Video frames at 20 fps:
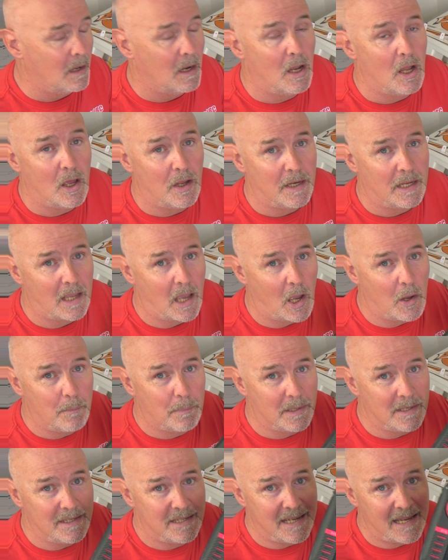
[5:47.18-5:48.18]
learning
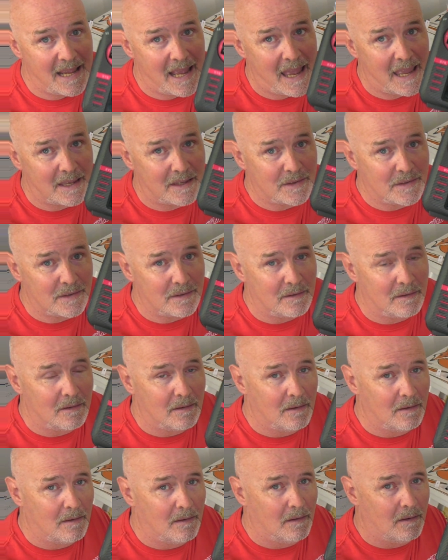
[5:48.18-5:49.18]
OpenTX,
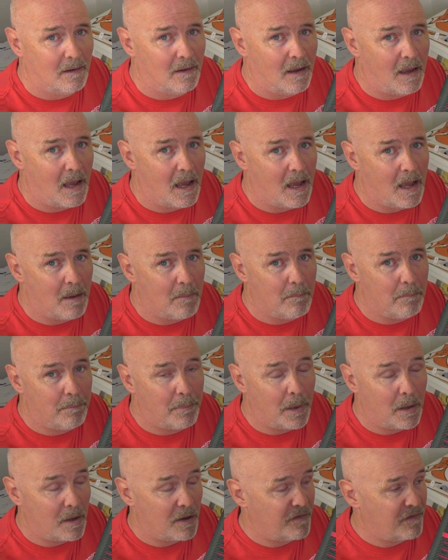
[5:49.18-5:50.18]

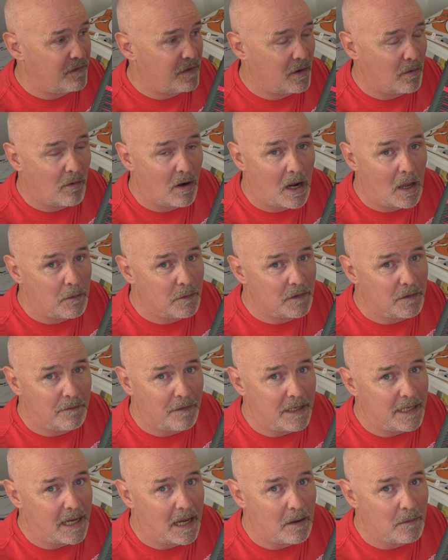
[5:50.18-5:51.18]
but if there are loads of
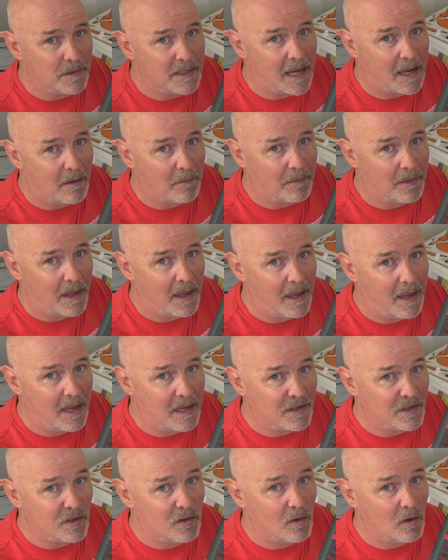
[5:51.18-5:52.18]
videos out there. It
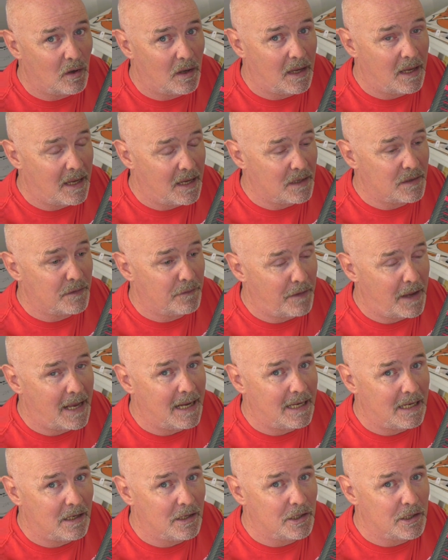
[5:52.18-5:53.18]
is
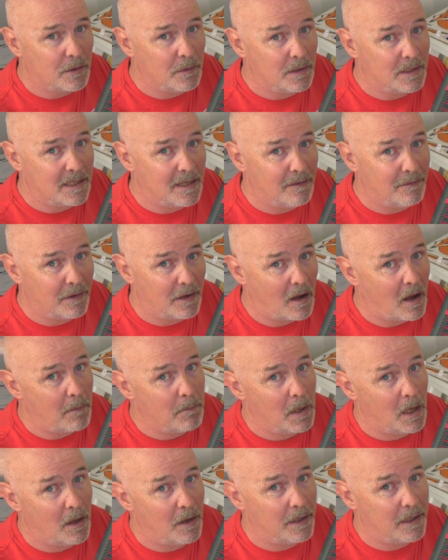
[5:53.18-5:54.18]
fairly intuitive, and
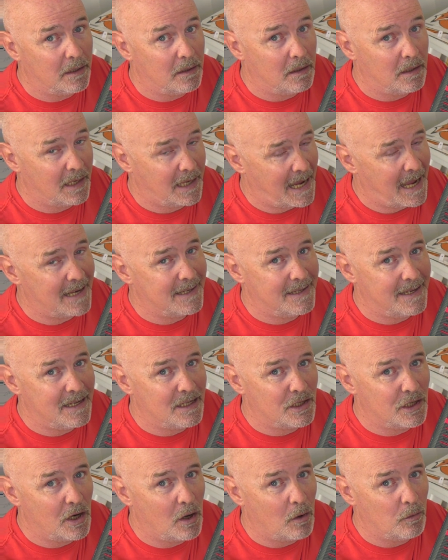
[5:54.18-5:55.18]
I'm learning. You can
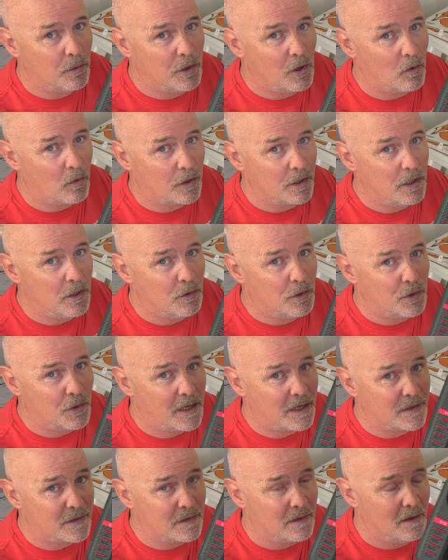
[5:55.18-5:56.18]
teach an old dog new
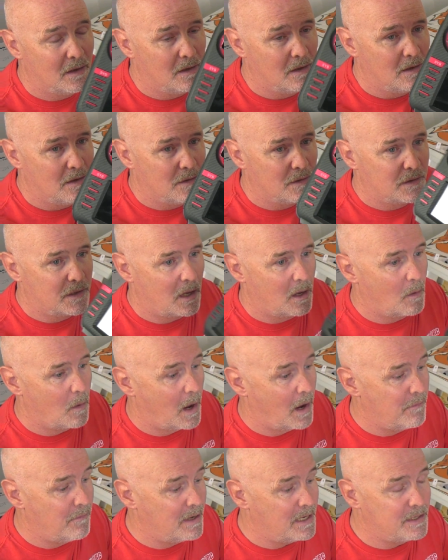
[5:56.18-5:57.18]
tricks. So
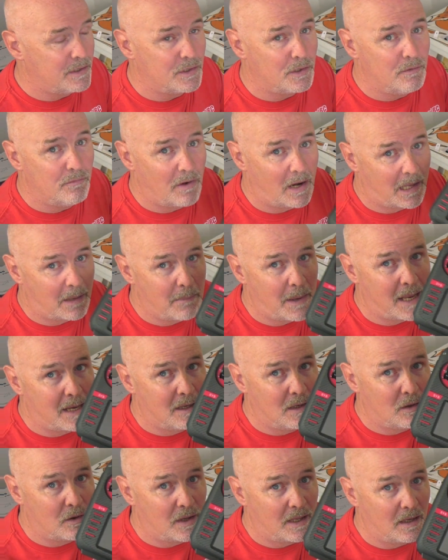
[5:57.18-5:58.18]
I really do
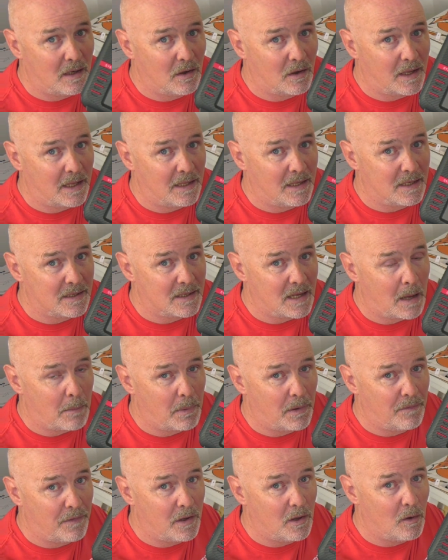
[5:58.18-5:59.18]
recommend looking this up
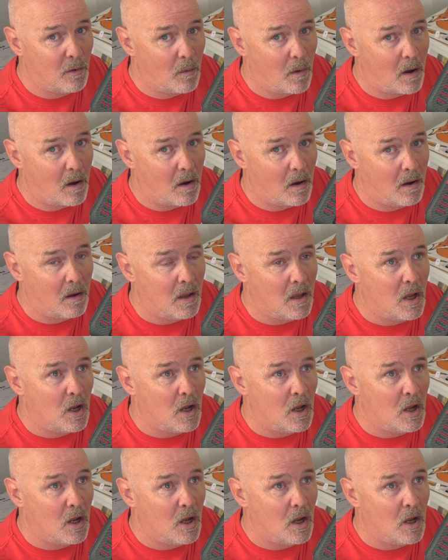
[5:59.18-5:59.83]
if you are